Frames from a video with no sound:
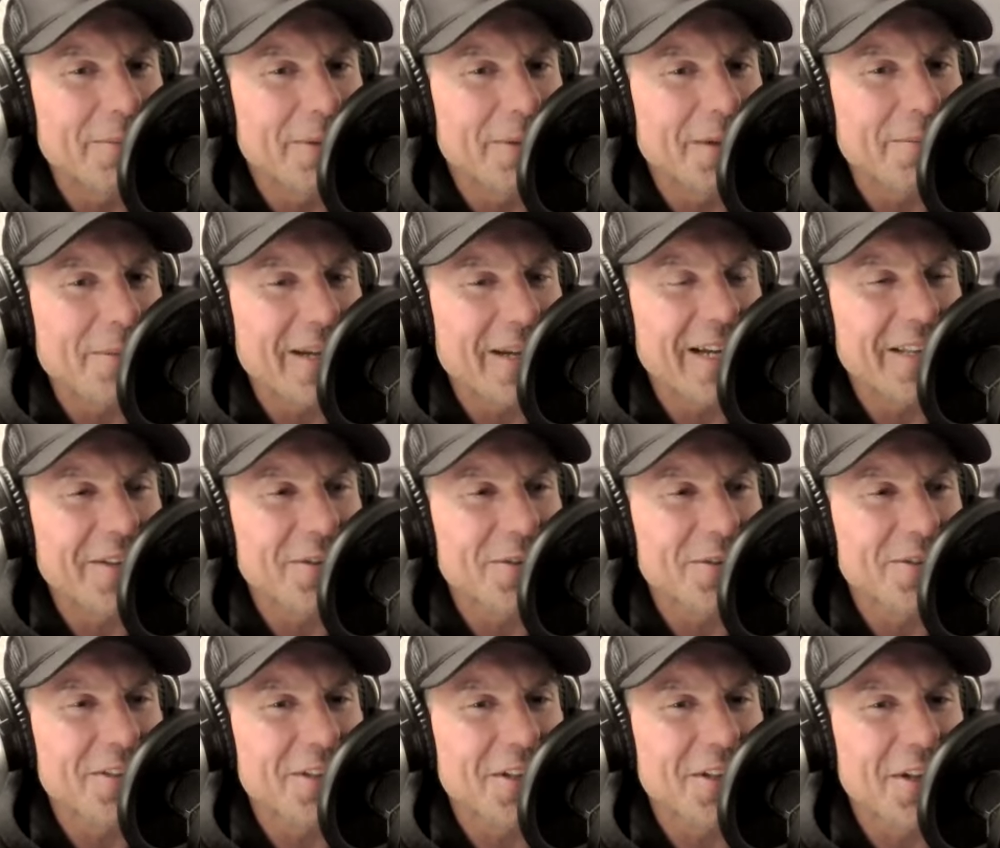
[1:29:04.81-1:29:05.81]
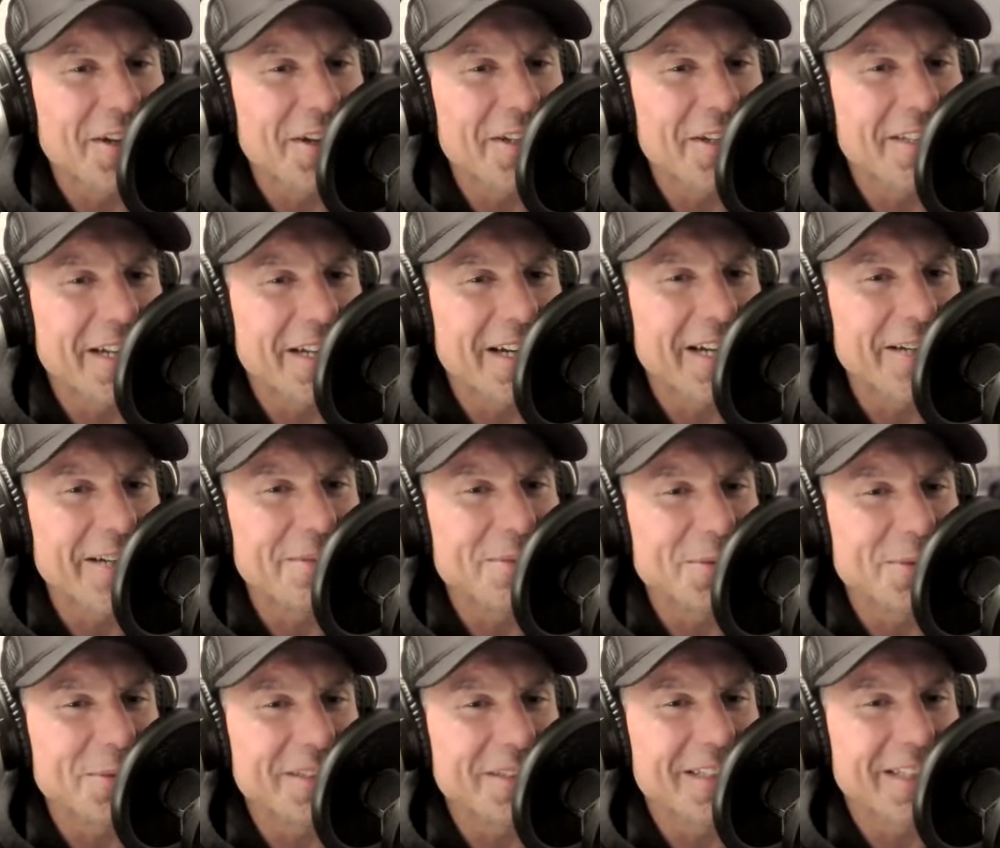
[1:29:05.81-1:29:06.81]
But man, there's a lot of
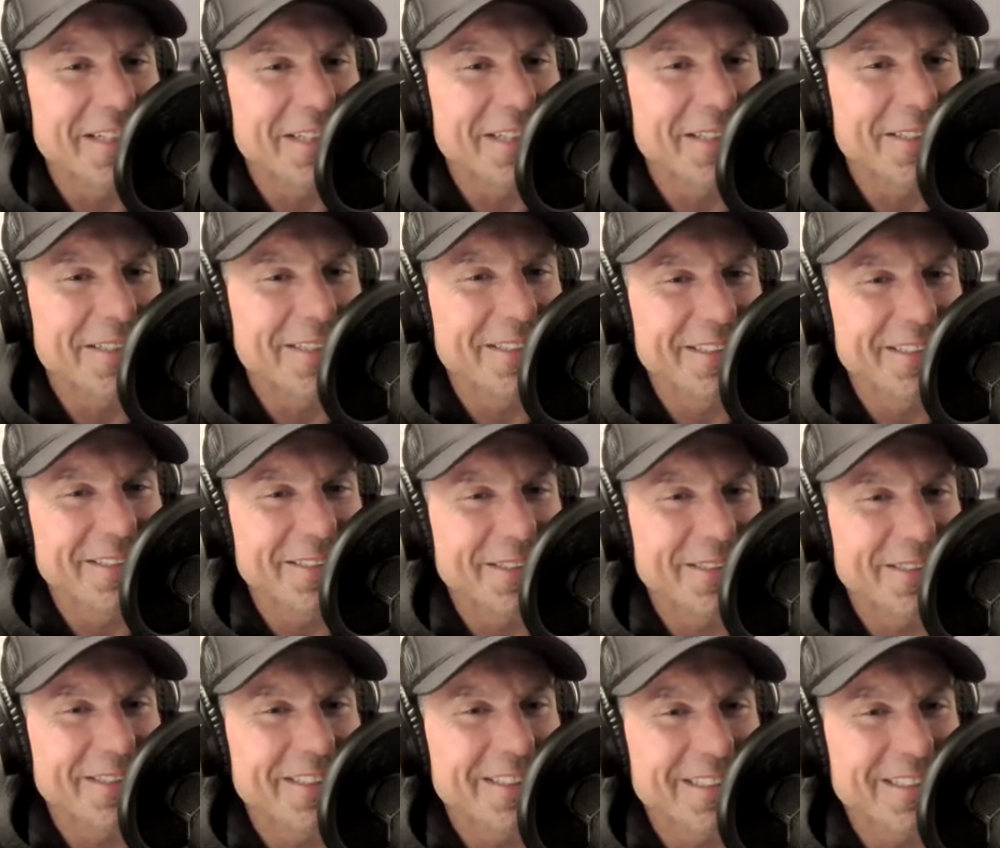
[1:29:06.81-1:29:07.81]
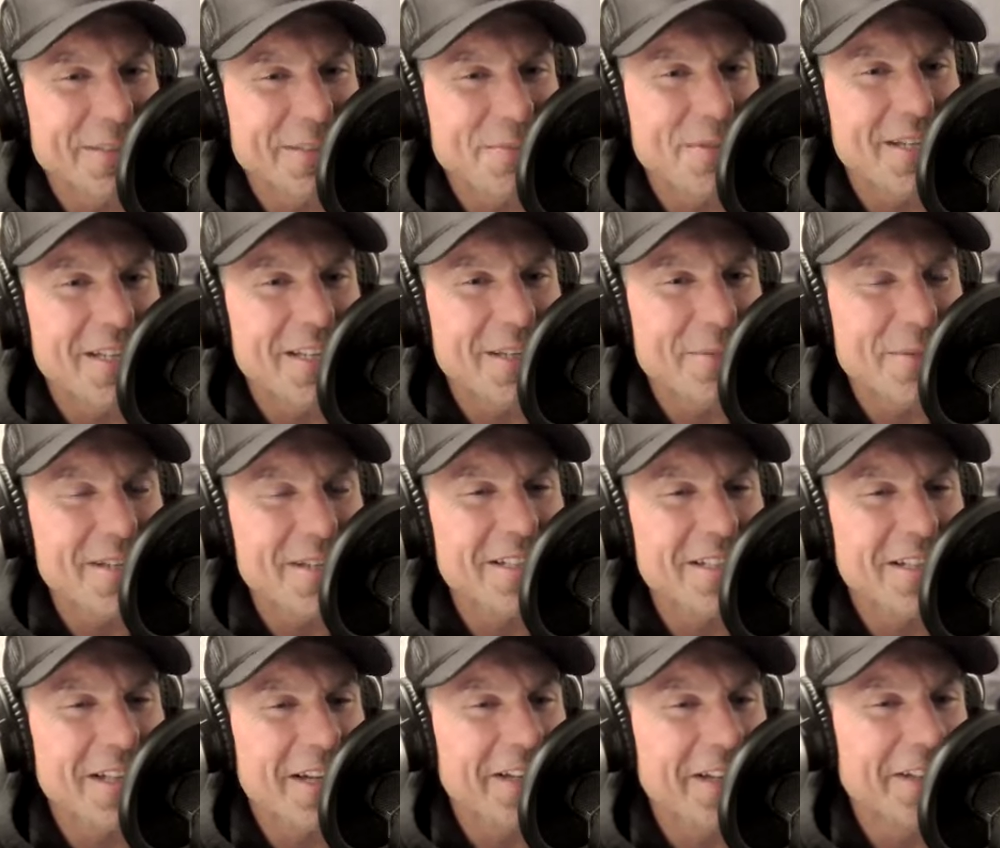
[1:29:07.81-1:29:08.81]
times when like you miss
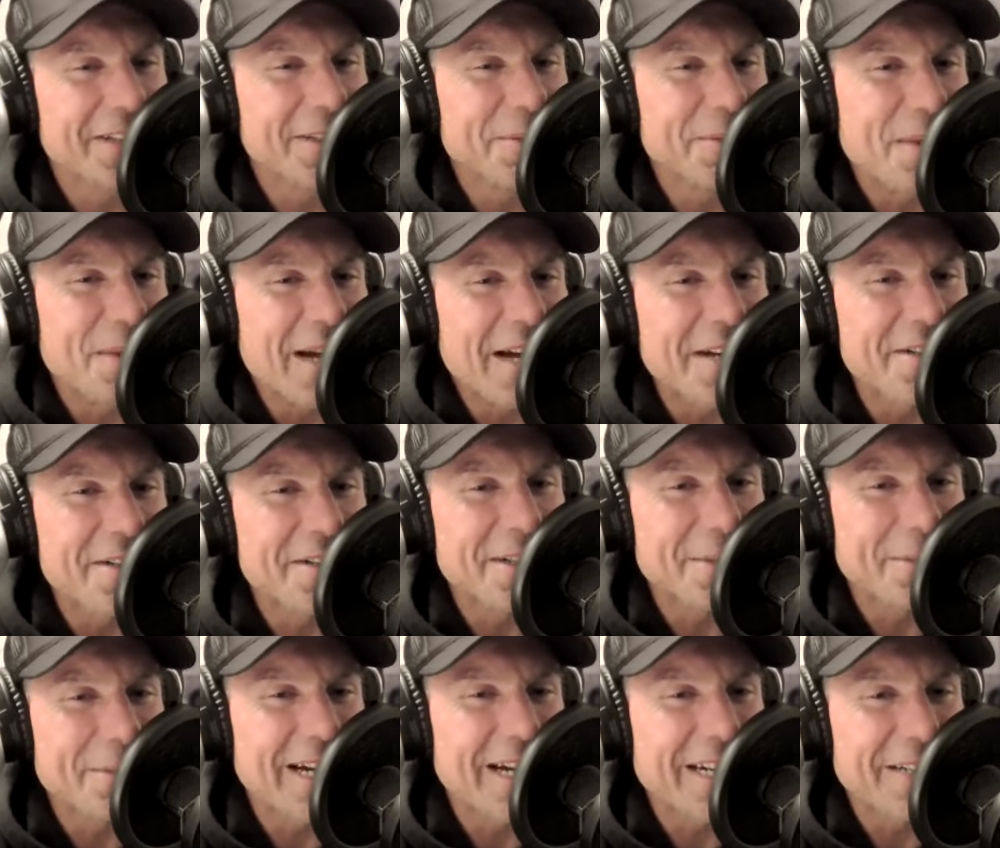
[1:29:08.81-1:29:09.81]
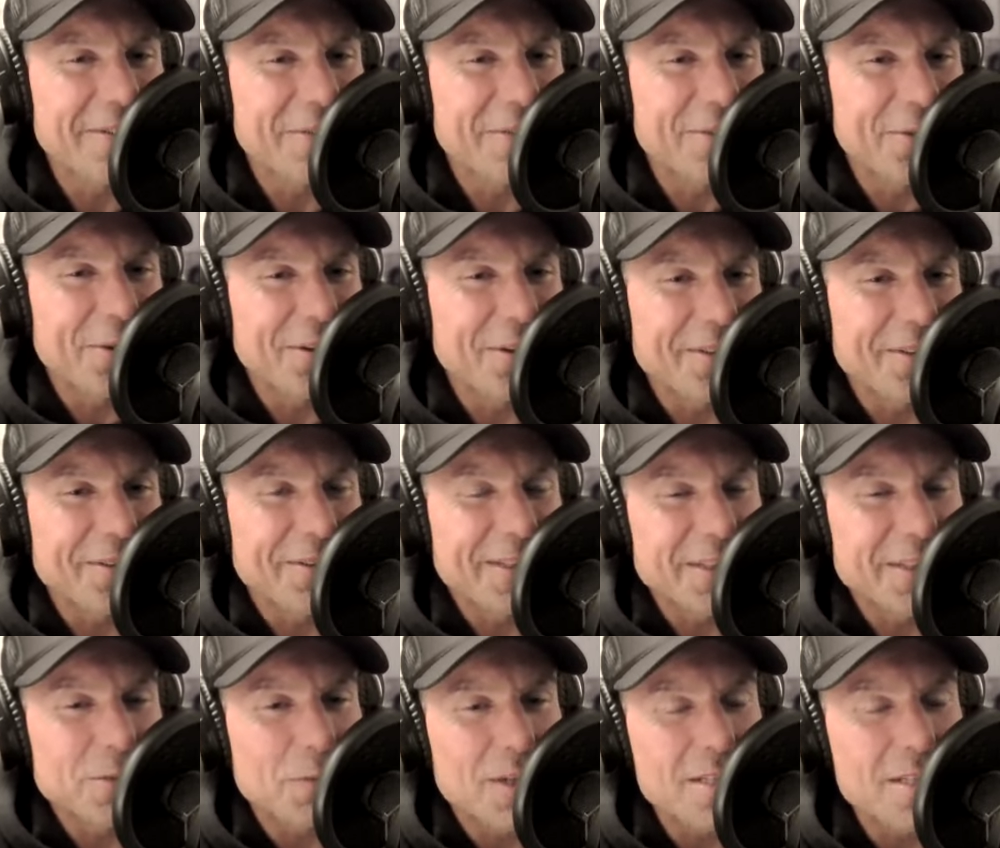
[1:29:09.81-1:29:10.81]
a lot of good bantering back and forth
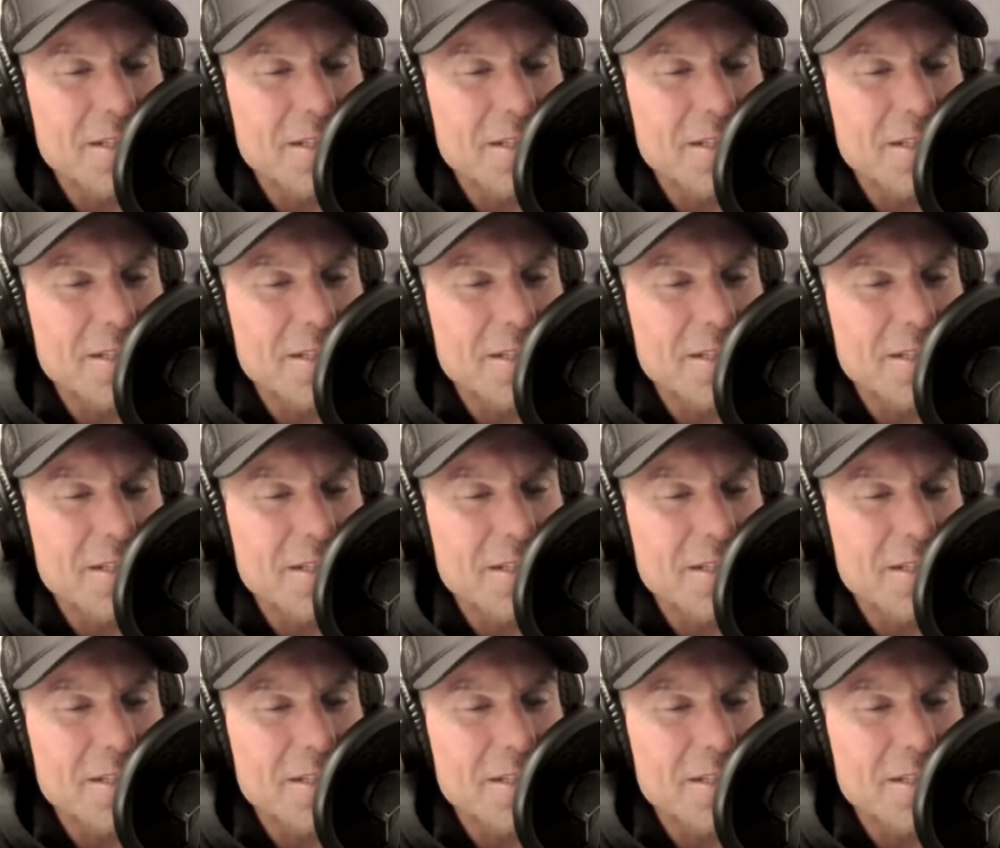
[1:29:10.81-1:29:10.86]
because